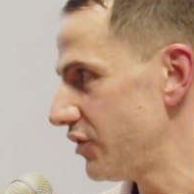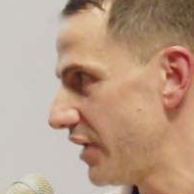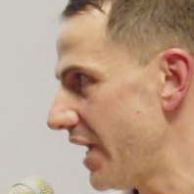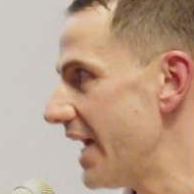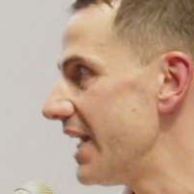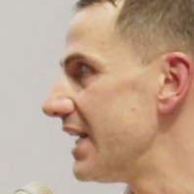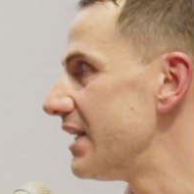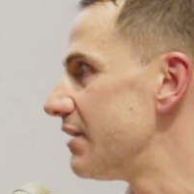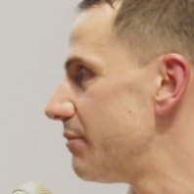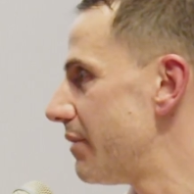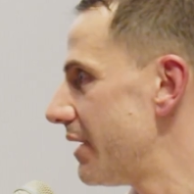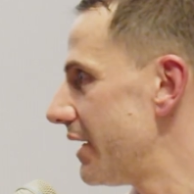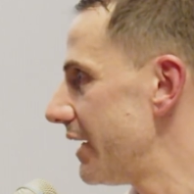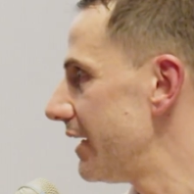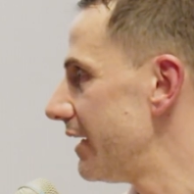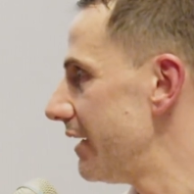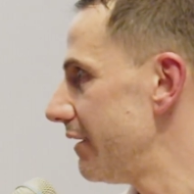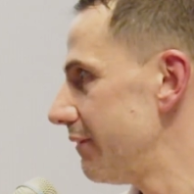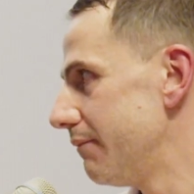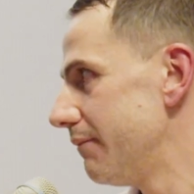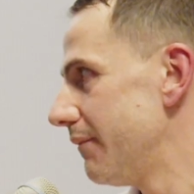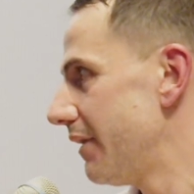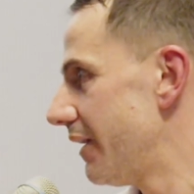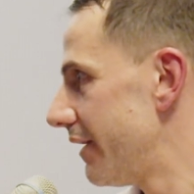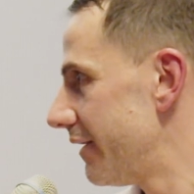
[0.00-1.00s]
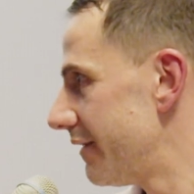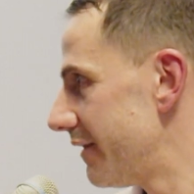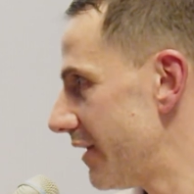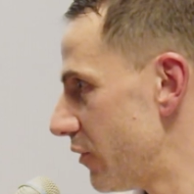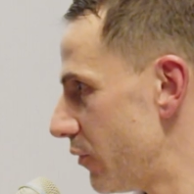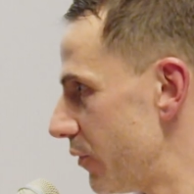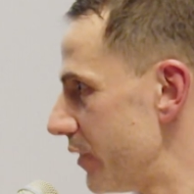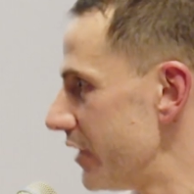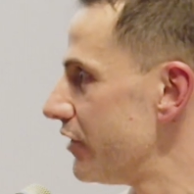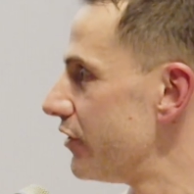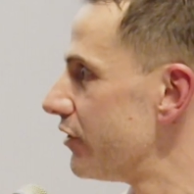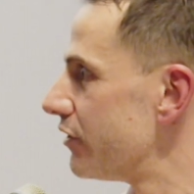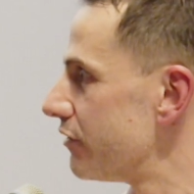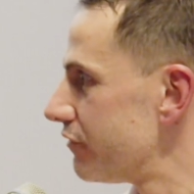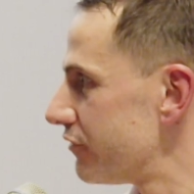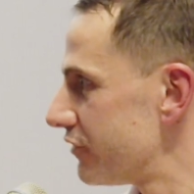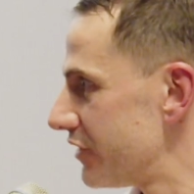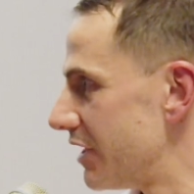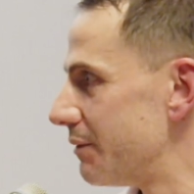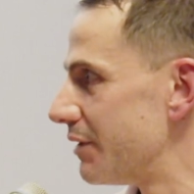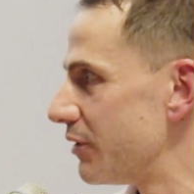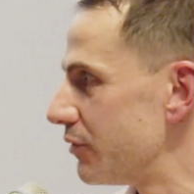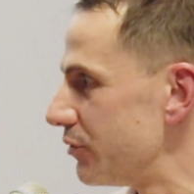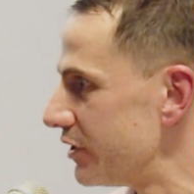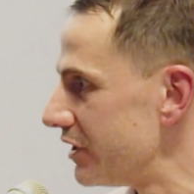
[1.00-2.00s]
held by the widow of
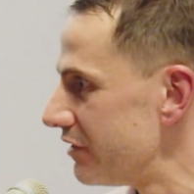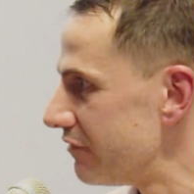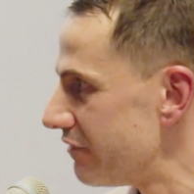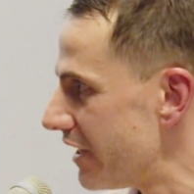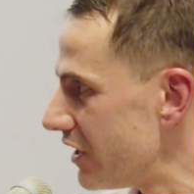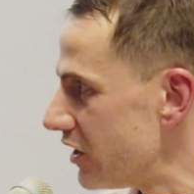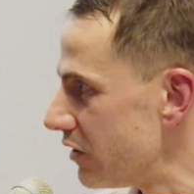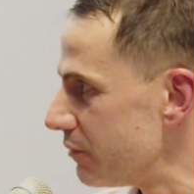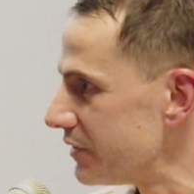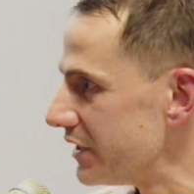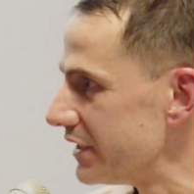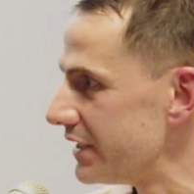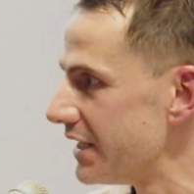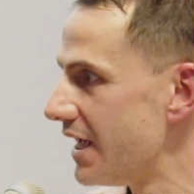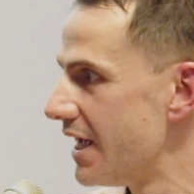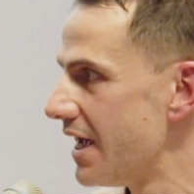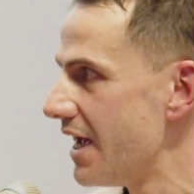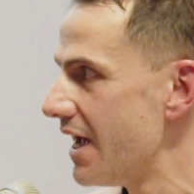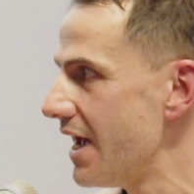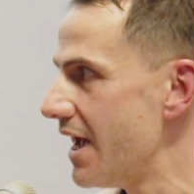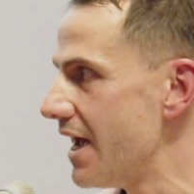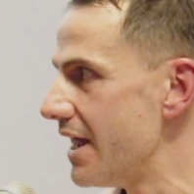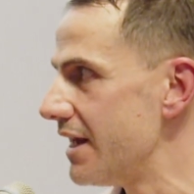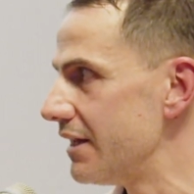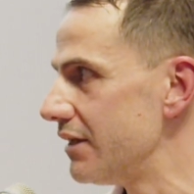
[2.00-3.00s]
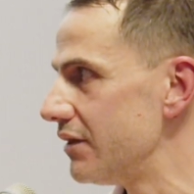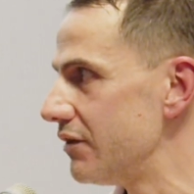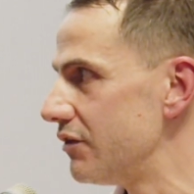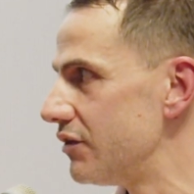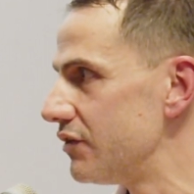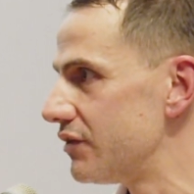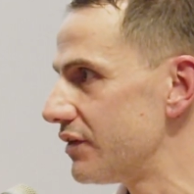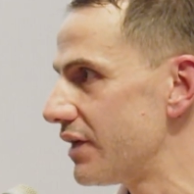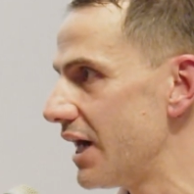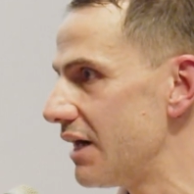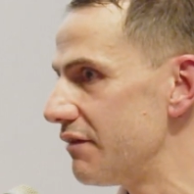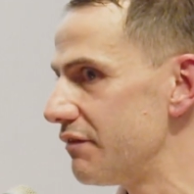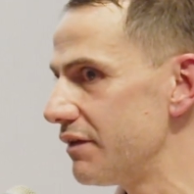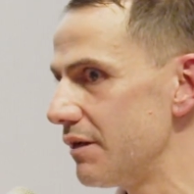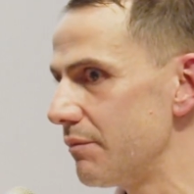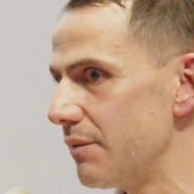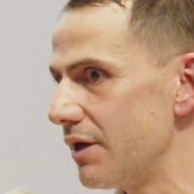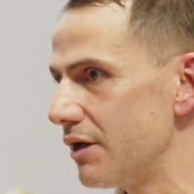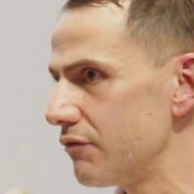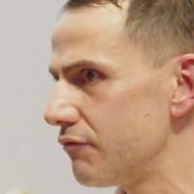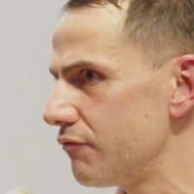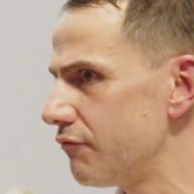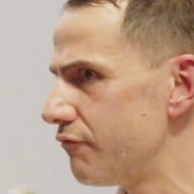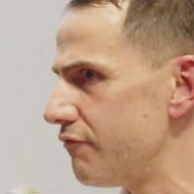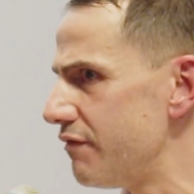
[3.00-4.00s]
someone who developed it, and you discovered
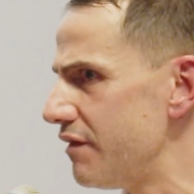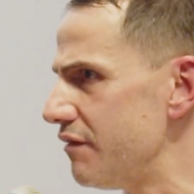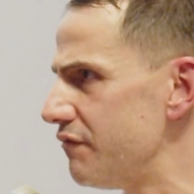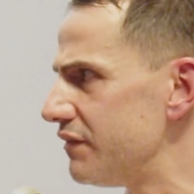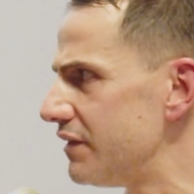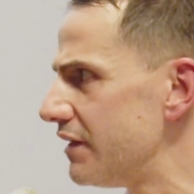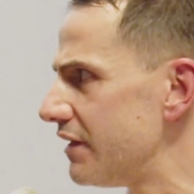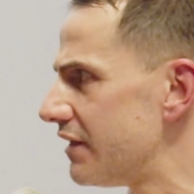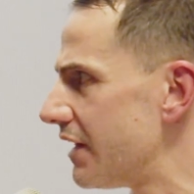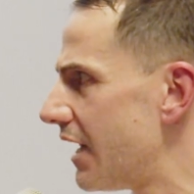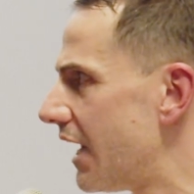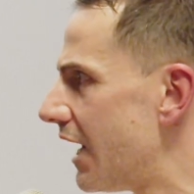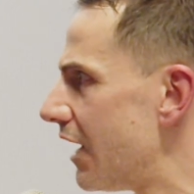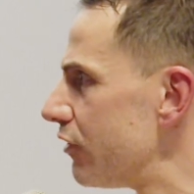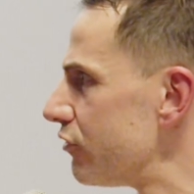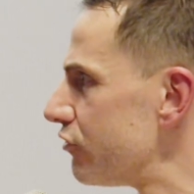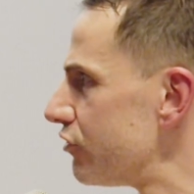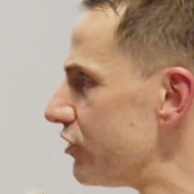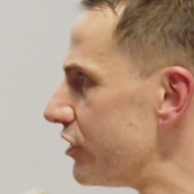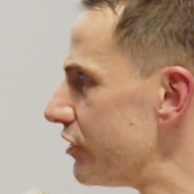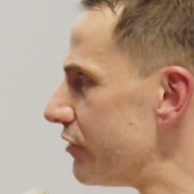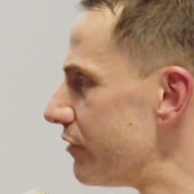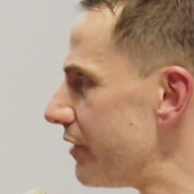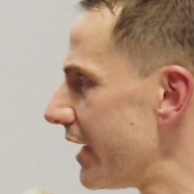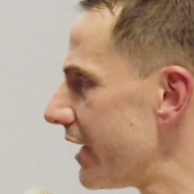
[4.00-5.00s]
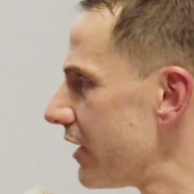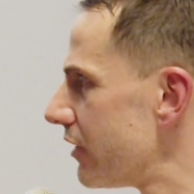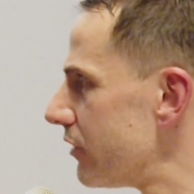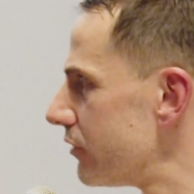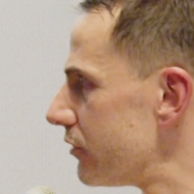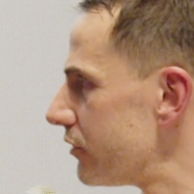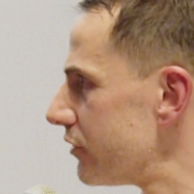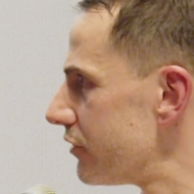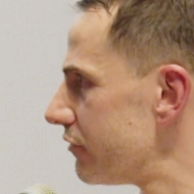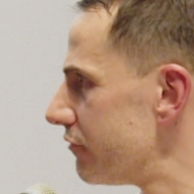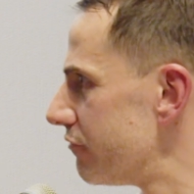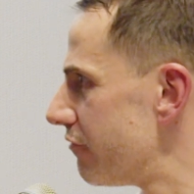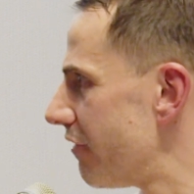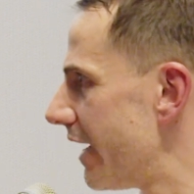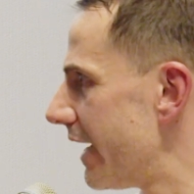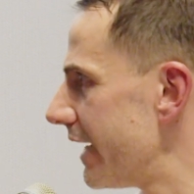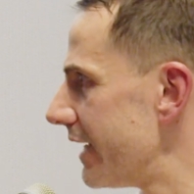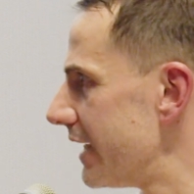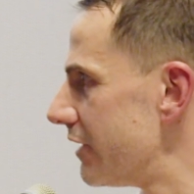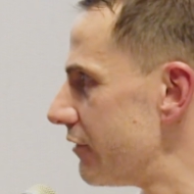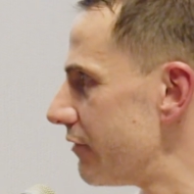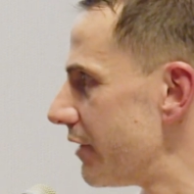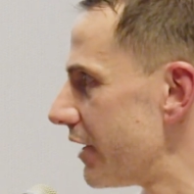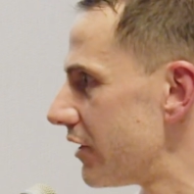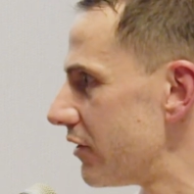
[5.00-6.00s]
about 50,000
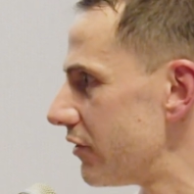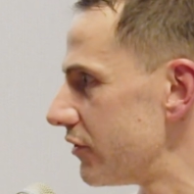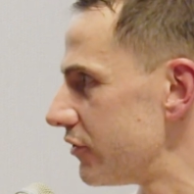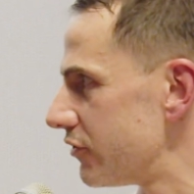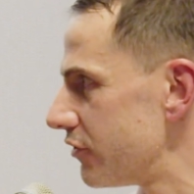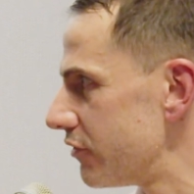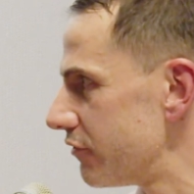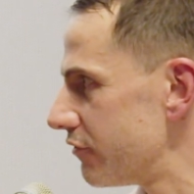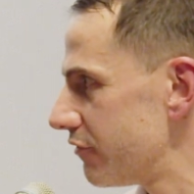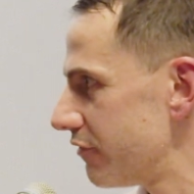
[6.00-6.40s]
vinyl records of.